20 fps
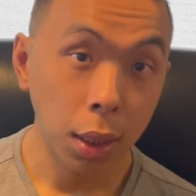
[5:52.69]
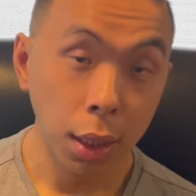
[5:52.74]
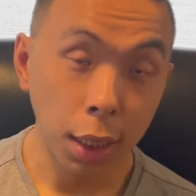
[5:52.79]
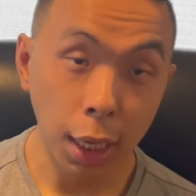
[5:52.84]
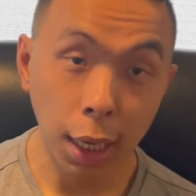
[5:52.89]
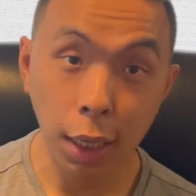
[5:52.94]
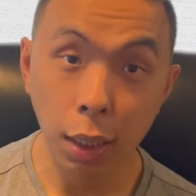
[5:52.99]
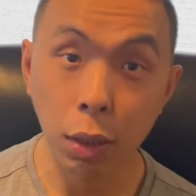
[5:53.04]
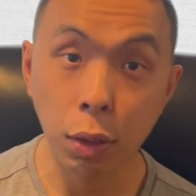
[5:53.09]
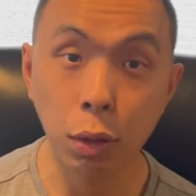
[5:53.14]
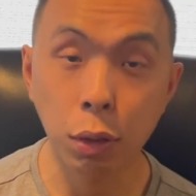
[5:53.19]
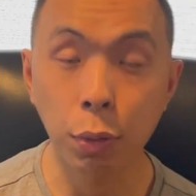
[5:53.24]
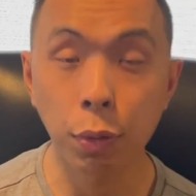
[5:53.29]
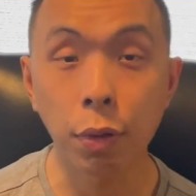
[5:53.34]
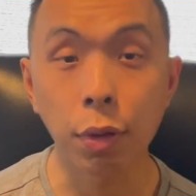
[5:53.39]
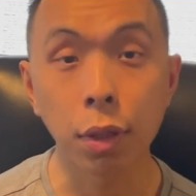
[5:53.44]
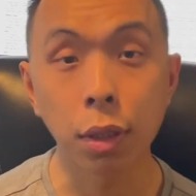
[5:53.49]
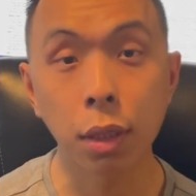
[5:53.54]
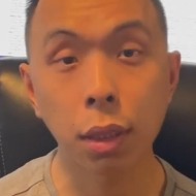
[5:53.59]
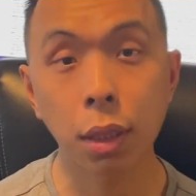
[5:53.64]
catered
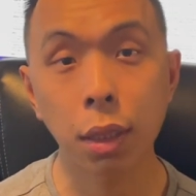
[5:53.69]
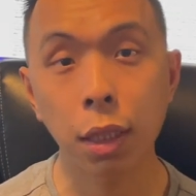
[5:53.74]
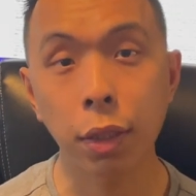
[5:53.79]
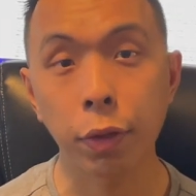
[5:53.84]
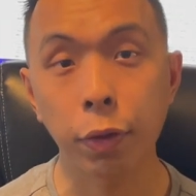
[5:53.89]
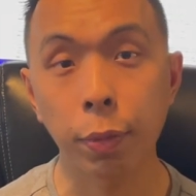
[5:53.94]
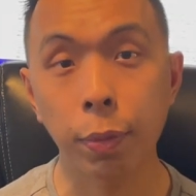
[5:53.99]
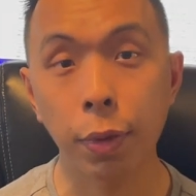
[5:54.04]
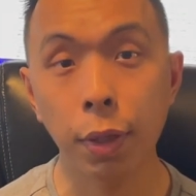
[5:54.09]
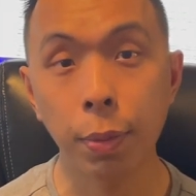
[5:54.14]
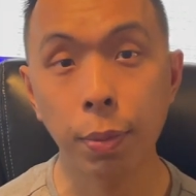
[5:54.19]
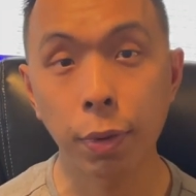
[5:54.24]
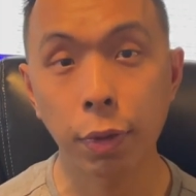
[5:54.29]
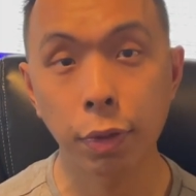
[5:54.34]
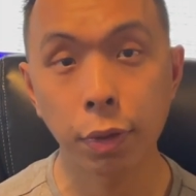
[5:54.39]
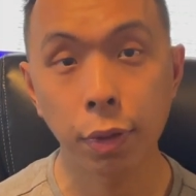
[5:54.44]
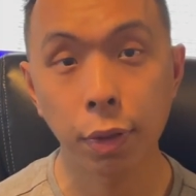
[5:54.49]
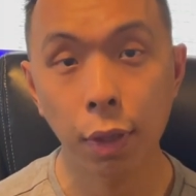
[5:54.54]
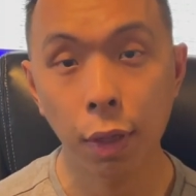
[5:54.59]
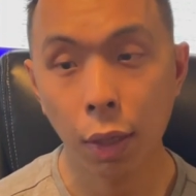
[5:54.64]
towards senior
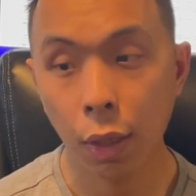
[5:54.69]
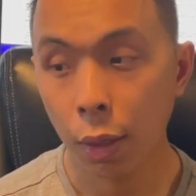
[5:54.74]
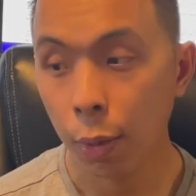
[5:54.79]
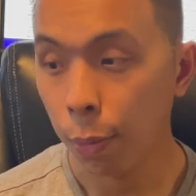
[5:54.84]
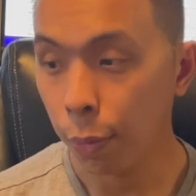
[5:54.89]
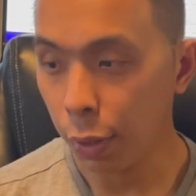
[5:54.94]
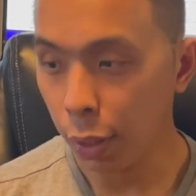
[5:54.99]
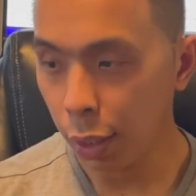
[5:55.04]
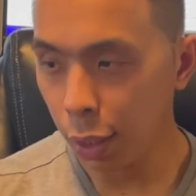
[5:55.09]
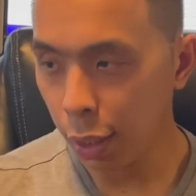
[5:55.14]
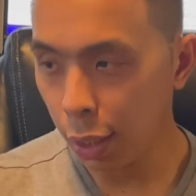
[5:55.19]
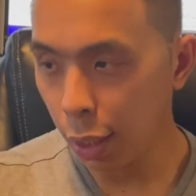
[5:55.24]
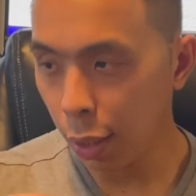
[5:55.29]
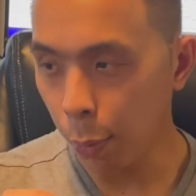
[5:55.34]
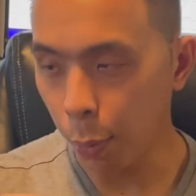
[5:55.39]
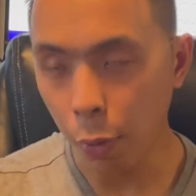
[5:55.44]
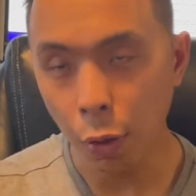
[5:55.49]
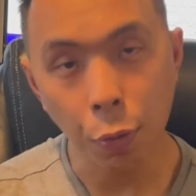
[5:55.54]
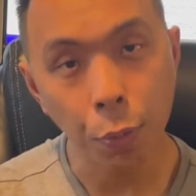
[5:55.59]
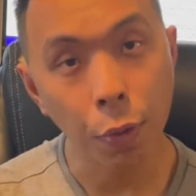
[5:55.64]
people, but
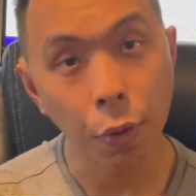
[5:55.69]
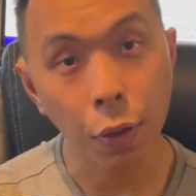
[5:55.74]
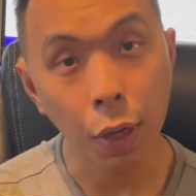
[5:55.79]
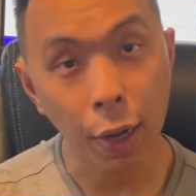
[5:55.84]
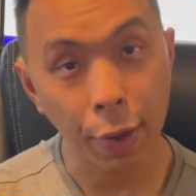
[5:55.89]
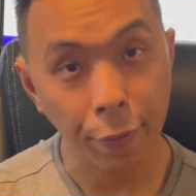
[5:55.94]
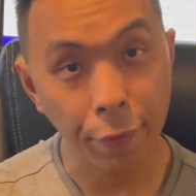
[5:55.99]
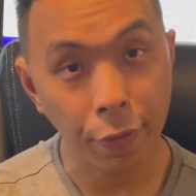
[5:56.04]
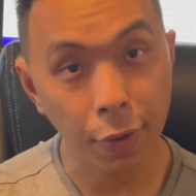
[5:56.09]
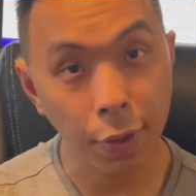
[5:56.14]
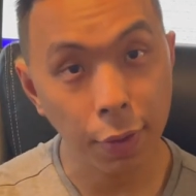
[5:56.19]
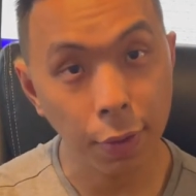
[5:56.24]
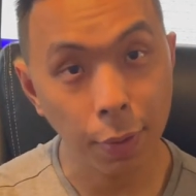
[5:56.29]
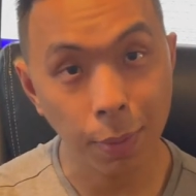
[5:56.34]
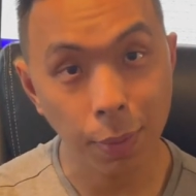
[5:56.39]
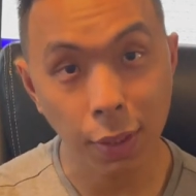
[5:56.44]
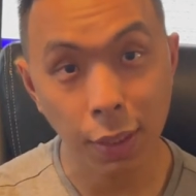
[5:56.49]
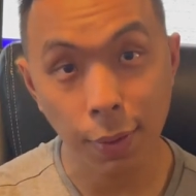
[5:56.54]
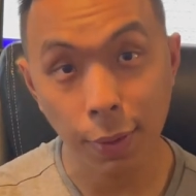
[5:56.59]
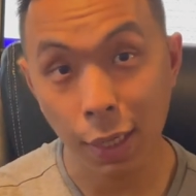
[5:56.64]
in mobile, I found
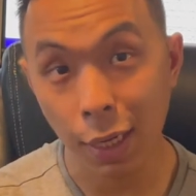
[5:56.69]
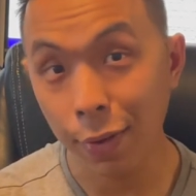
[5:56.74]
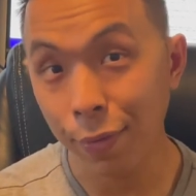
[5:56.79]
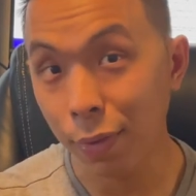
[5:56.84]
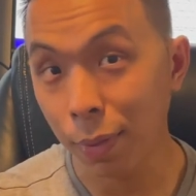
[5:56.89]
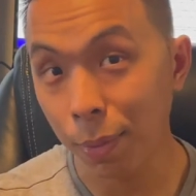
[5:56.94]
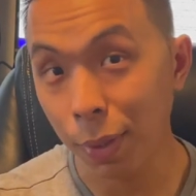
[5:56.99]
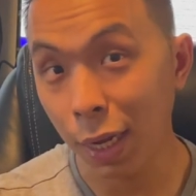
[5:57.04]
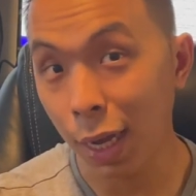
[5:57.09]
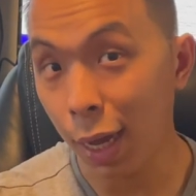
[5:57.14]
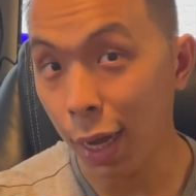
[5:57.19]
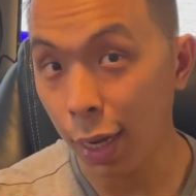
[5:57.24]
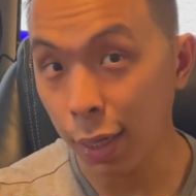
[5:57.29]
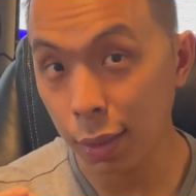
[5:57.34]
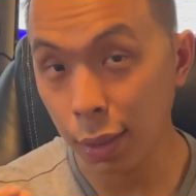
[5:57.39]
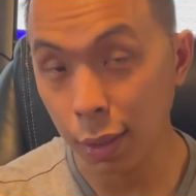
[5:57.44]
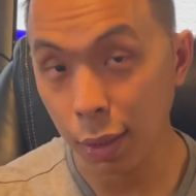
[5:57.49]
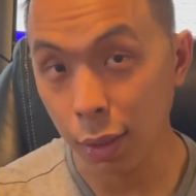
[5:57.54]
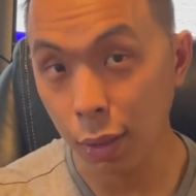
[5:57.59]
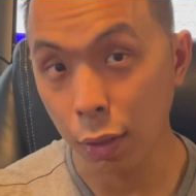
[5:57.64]
them to even be
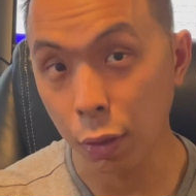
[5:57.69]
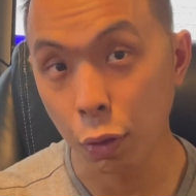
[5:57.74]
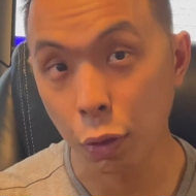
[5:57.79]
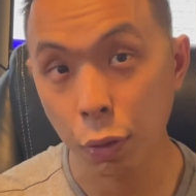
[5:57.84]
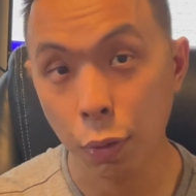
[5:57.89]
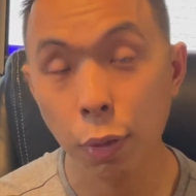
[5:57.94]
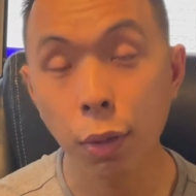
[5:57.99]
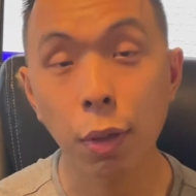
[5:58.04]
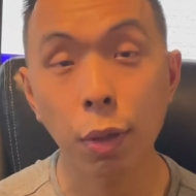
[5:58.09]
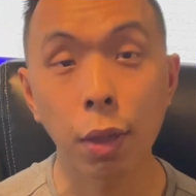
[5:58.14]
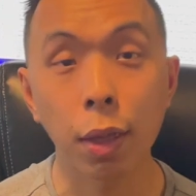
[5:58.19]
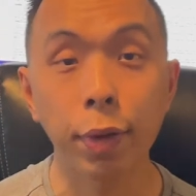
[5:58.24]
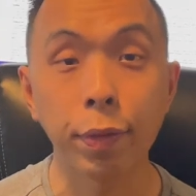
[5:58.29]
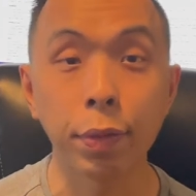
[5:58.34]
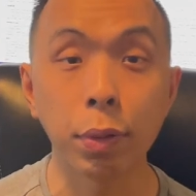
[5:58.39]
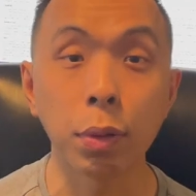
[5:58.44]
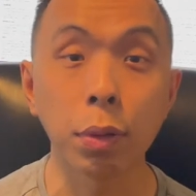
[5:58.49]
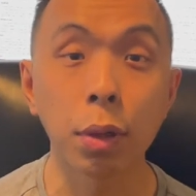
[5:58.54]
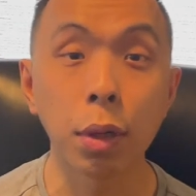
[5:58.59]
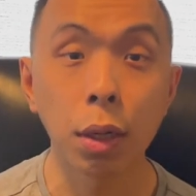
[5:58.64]
asked in the junior
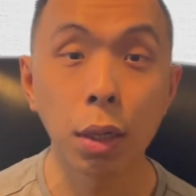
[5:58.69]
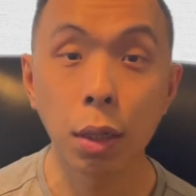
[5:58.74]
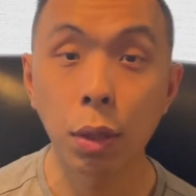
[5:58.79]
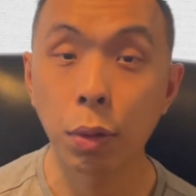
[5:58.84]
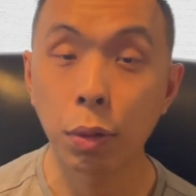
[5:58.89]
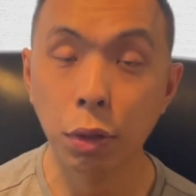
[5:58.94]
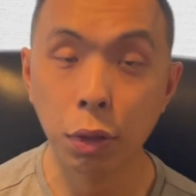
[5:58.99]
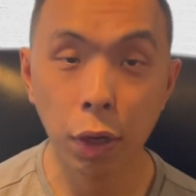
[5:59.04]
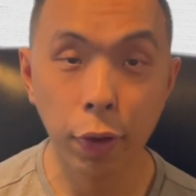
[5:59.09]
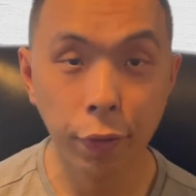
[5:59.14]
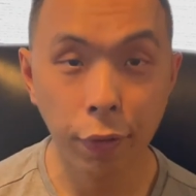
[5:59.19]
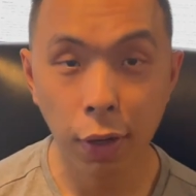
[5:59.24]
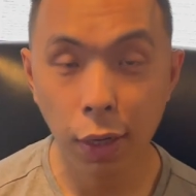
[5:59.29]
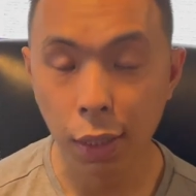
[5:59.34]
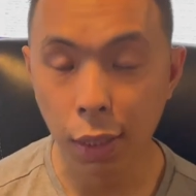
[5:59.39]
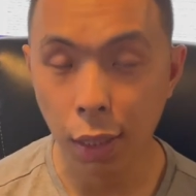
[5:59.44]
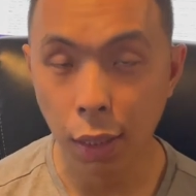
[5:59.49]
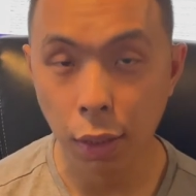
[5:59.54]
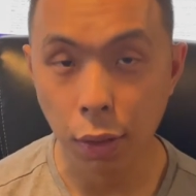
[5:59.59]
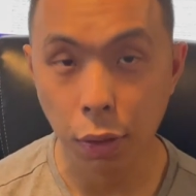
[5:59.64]
level, which I
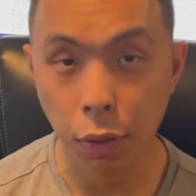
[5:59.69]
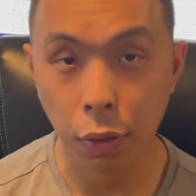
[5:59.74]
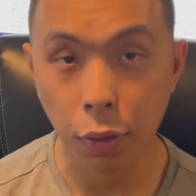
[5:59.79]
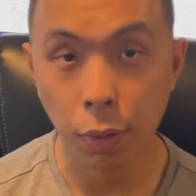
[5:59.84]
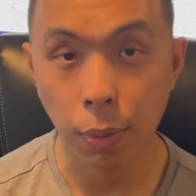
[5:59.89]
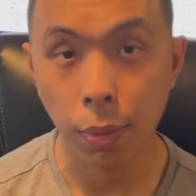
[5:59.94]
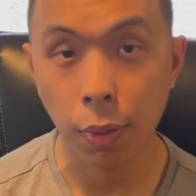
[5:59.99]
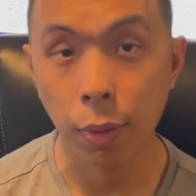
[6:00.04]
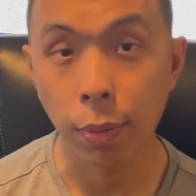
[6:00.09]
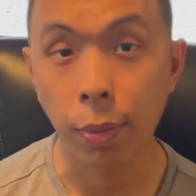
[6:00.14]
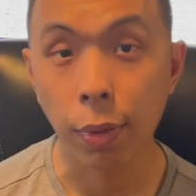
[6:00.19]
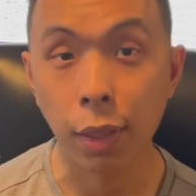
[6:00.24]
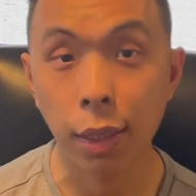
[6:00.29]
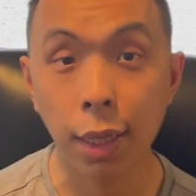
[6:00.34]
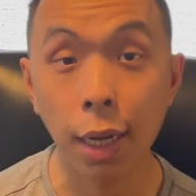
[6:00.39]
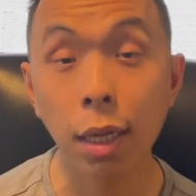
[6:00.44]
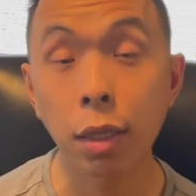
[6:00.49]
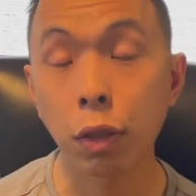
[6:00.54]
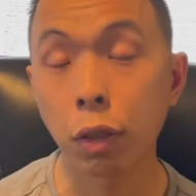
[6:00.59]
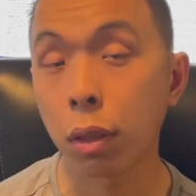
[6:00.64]
find kind of stupid, but
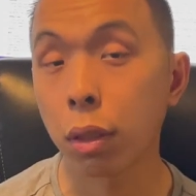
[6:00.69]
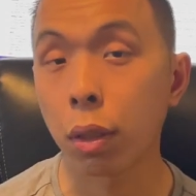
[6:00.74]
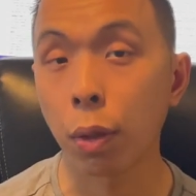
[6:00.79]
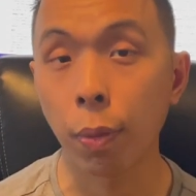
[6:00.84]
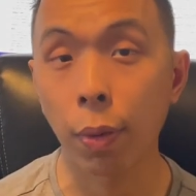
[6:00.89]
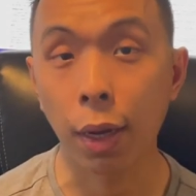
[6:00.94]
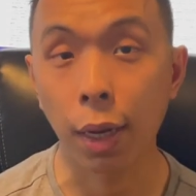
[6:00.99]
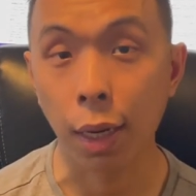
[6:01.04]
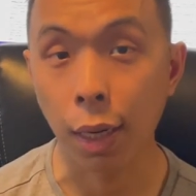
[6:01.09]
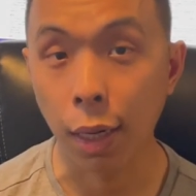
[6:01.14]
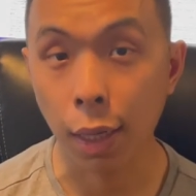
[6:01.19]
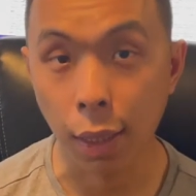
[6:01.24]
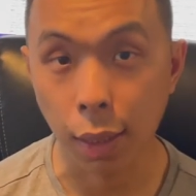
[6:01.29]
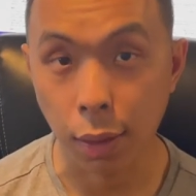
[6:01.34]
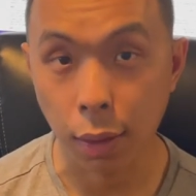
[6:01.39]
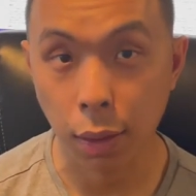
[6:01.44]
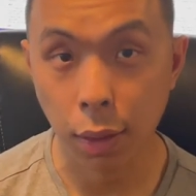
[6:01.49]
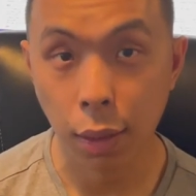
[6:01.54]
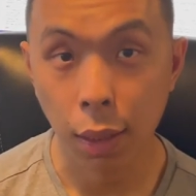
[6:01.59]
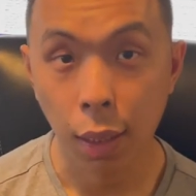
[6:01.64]
that's just the way it
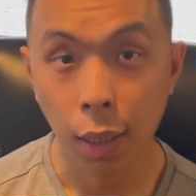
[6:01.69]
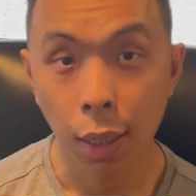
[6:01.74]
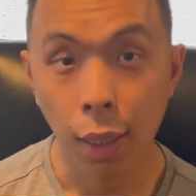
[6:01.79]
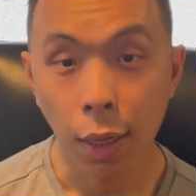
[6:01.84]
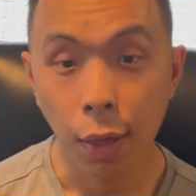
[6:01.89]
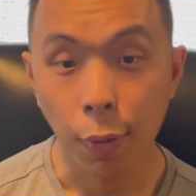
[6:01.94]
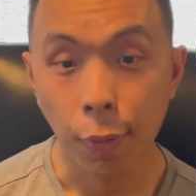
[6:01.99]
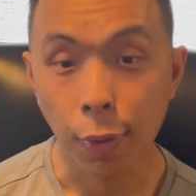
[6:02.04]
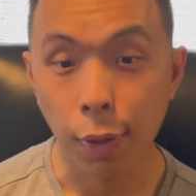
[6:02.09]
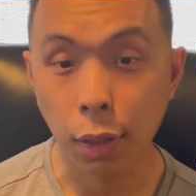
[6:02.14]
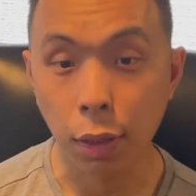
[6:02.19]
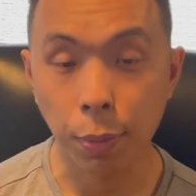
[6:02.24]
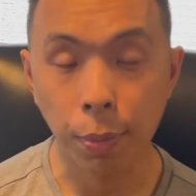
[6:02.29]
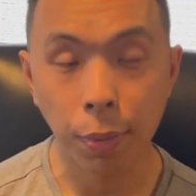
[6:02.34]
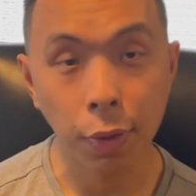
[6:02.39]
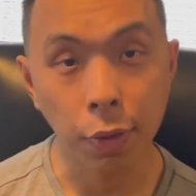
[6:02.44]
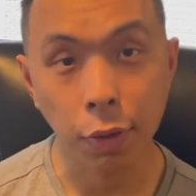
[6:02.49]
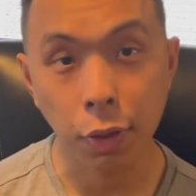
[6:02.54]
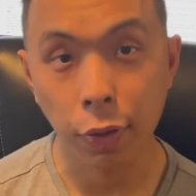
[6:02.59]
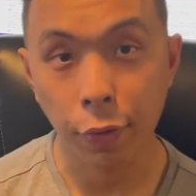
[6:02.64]
is. Whereas
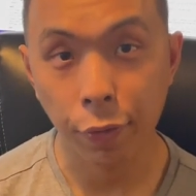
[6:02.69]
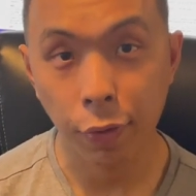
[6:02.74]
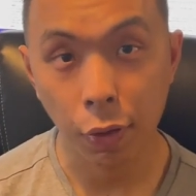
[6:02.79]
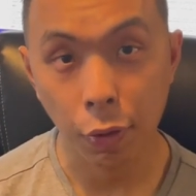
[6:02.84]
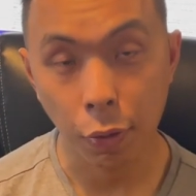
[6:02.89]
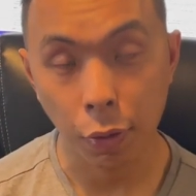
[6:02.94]
opposed if you